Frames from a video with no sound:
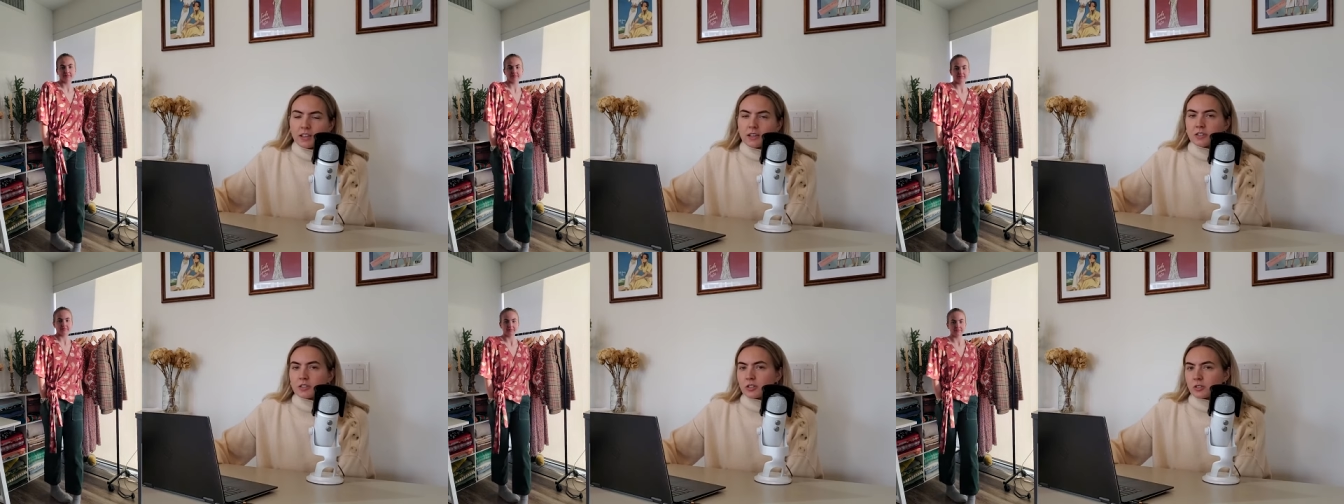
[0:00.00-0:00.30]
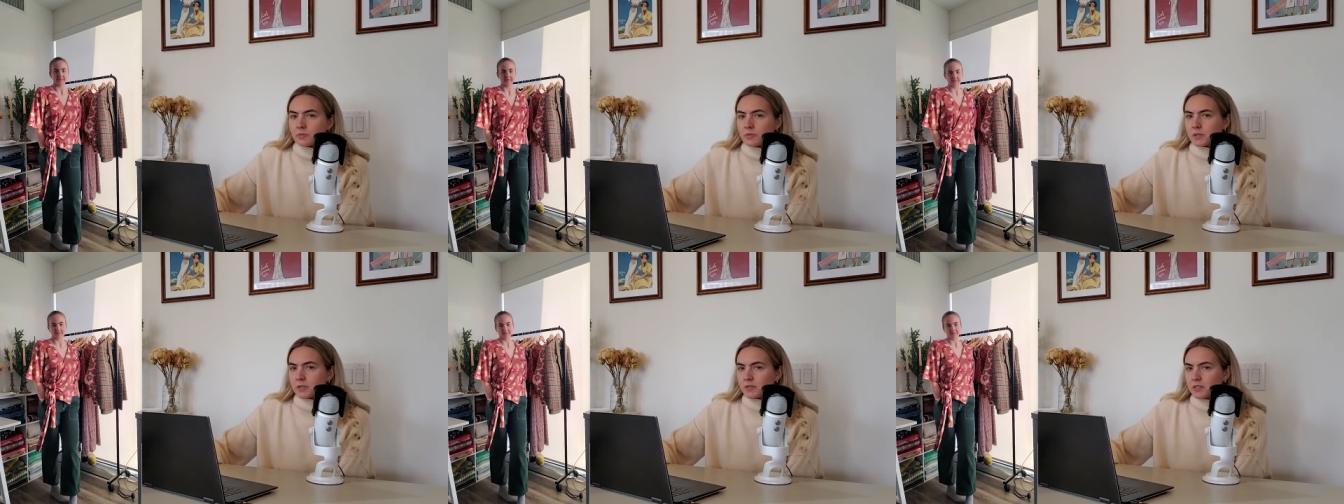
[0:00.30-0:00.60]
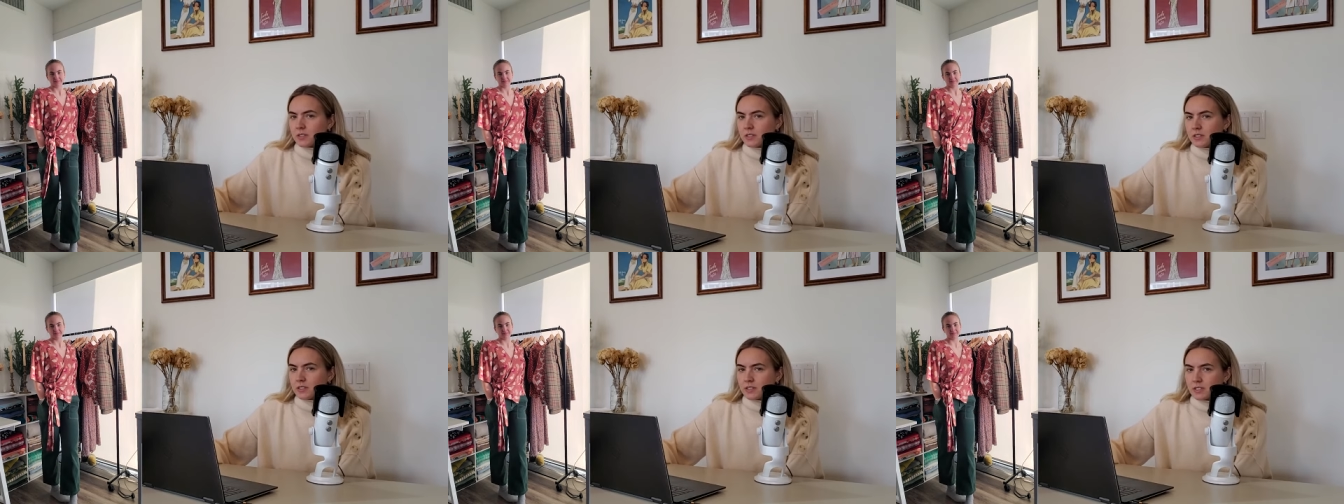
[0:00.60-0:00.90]
in terms of
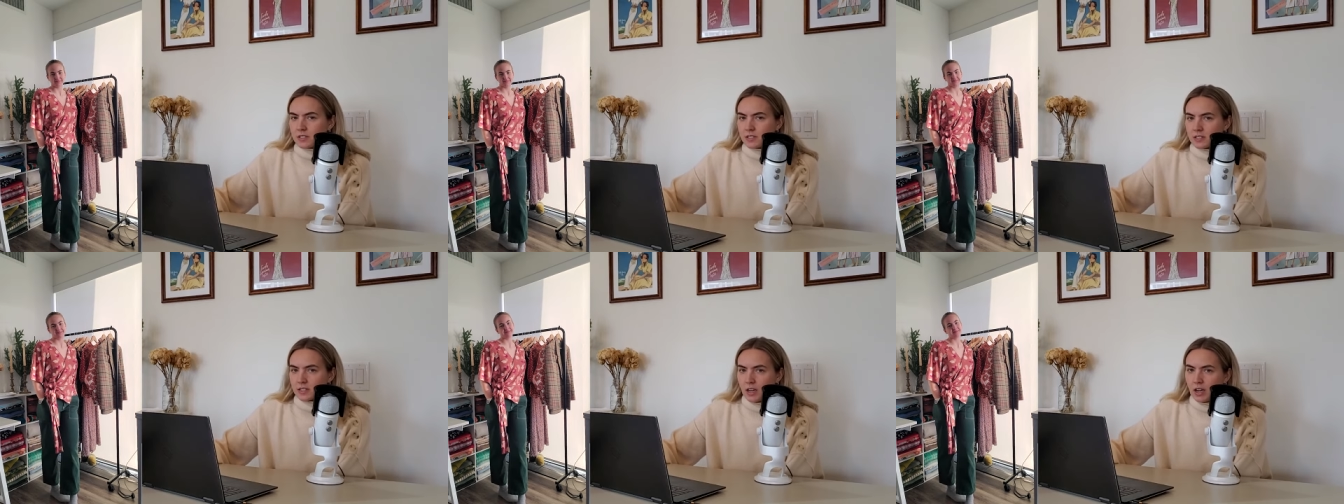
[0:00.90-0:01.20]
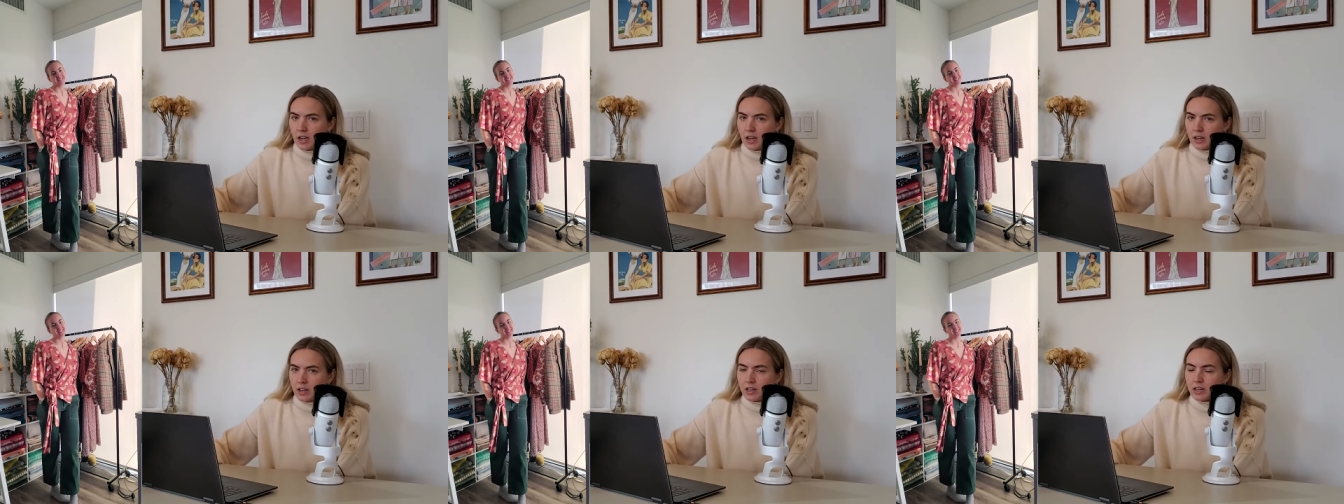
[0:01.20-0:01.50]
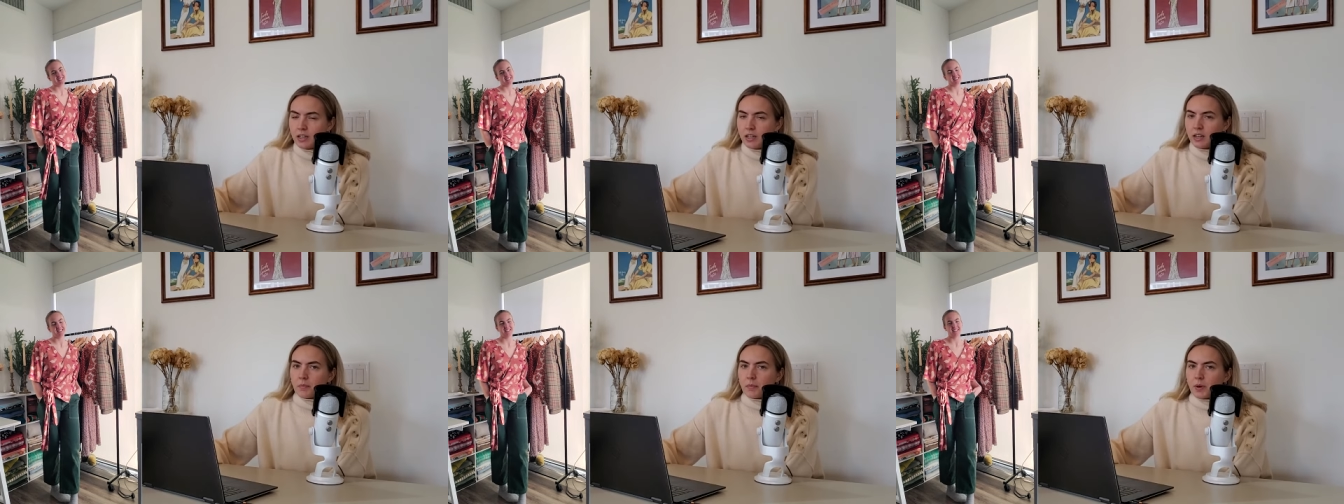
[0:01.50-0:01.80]
its
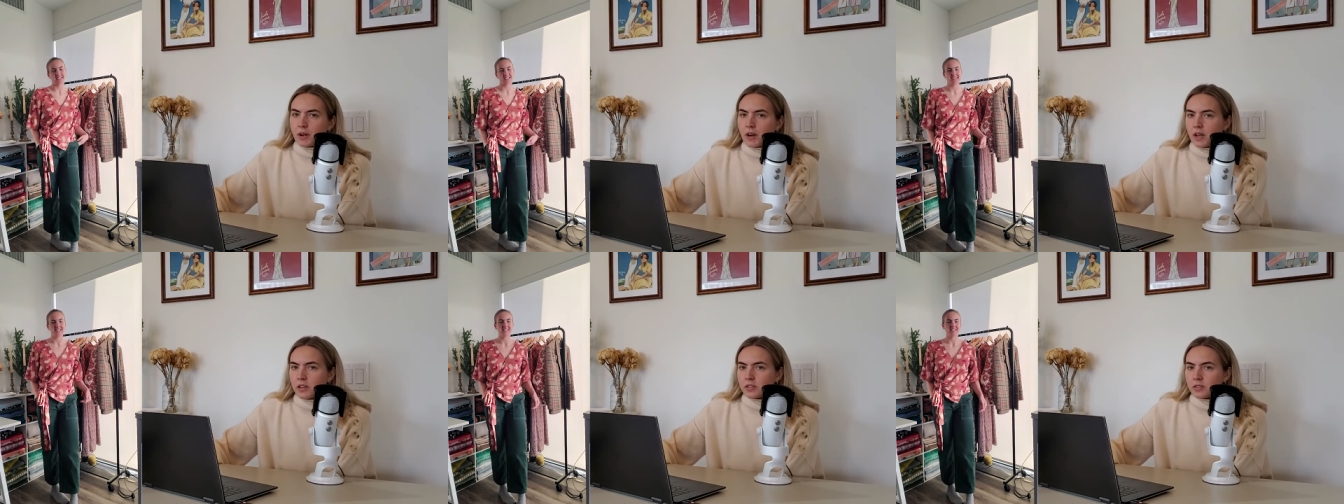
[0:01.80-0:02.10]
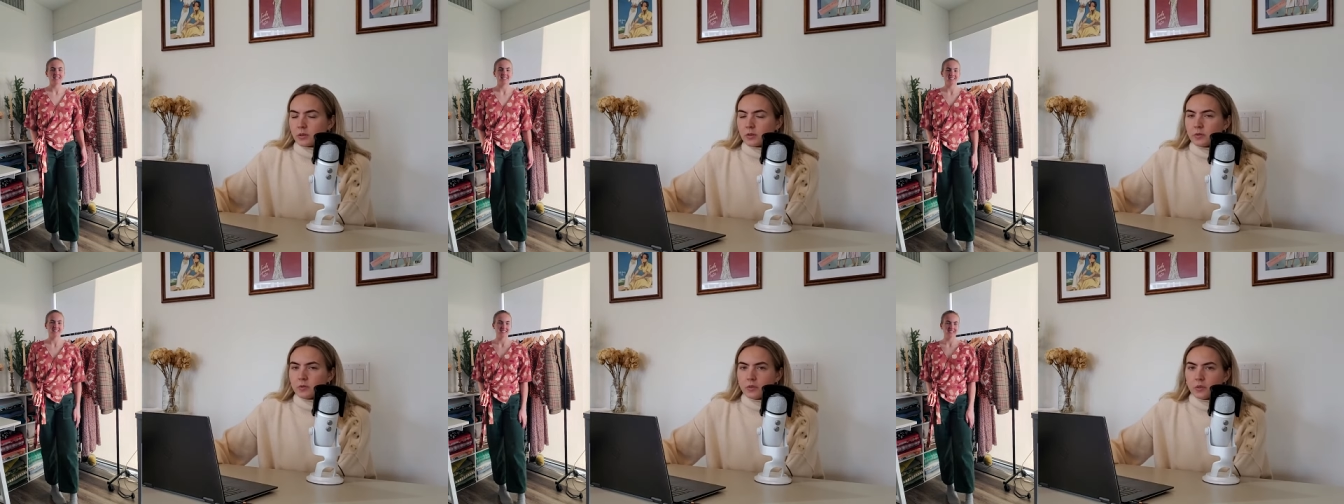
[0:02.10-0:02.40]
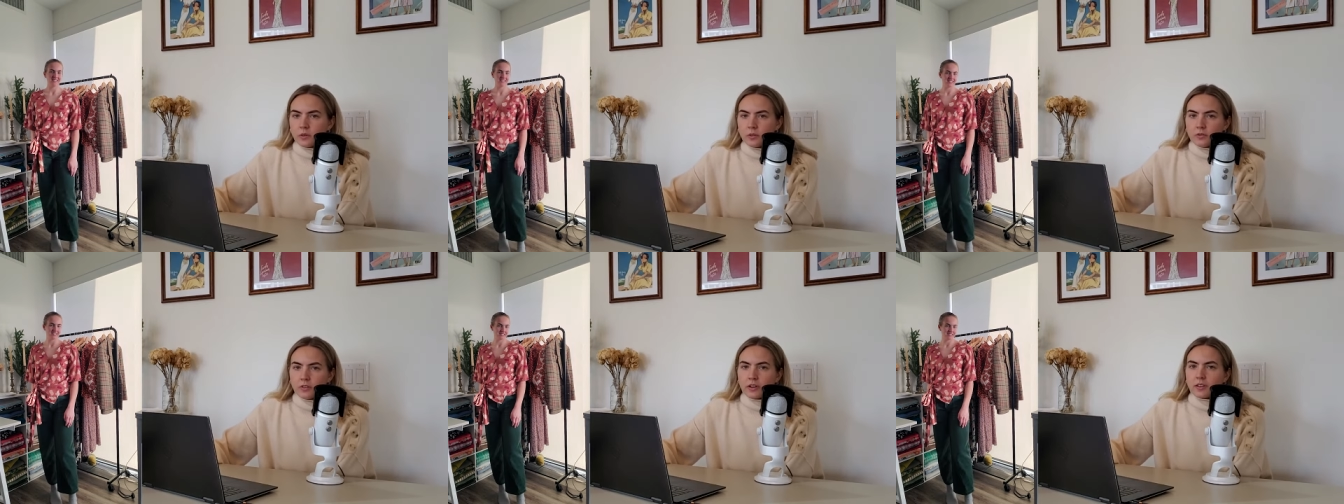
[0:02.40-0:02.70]
design, but I don't
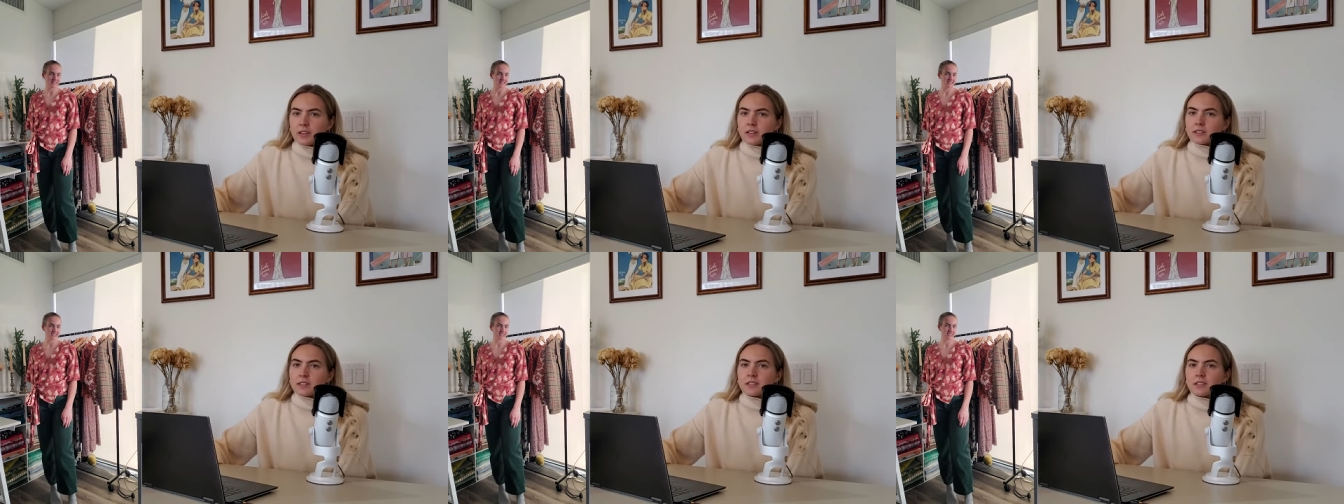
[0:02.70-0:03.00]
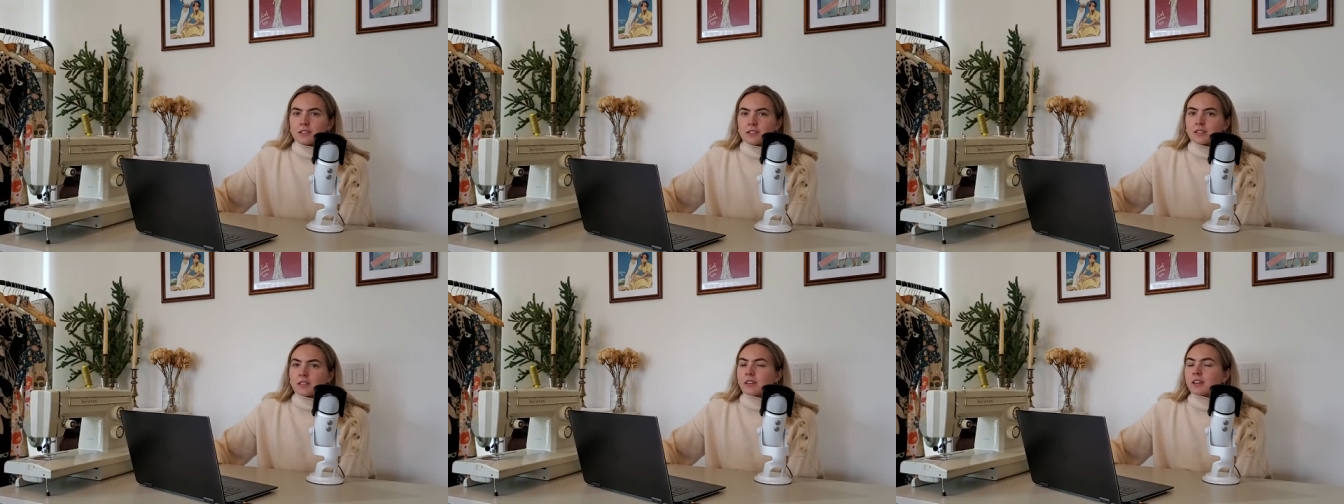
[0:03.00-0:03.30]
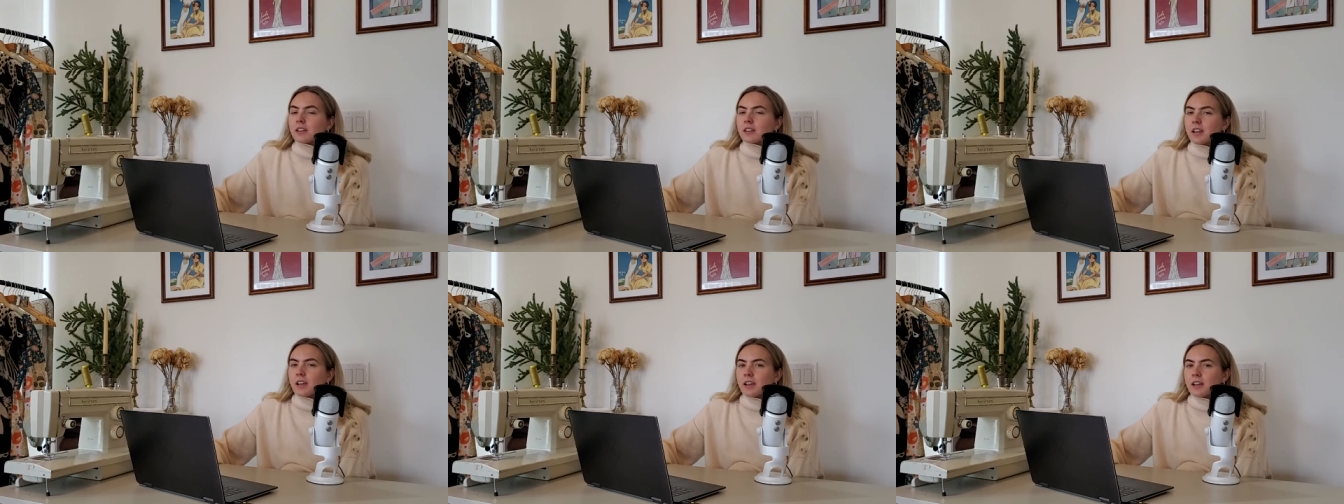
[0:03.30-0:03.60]
know if I necessarily
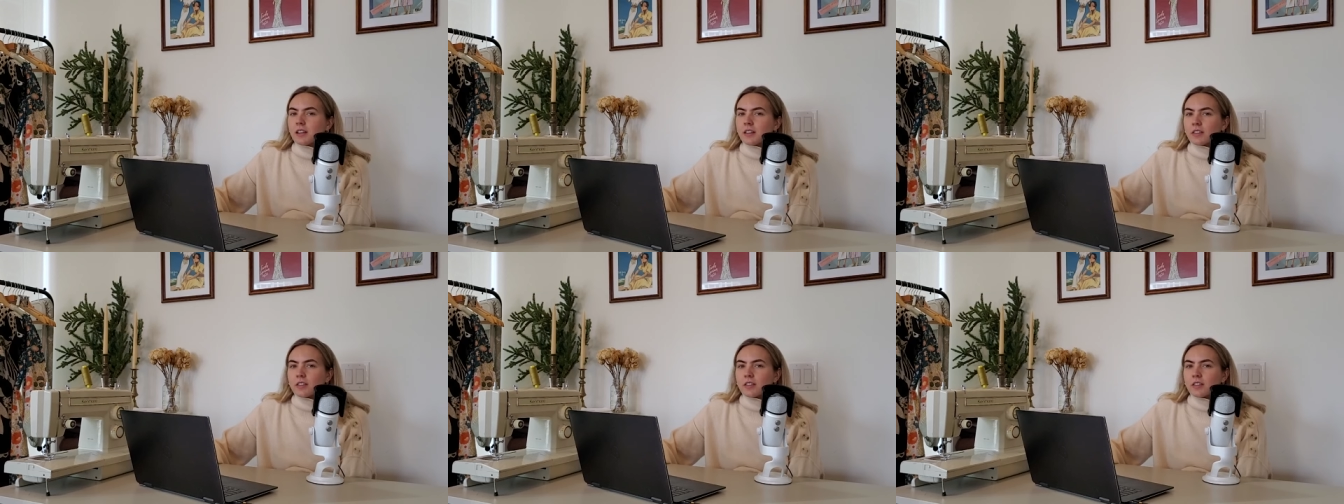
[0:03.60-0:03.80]
like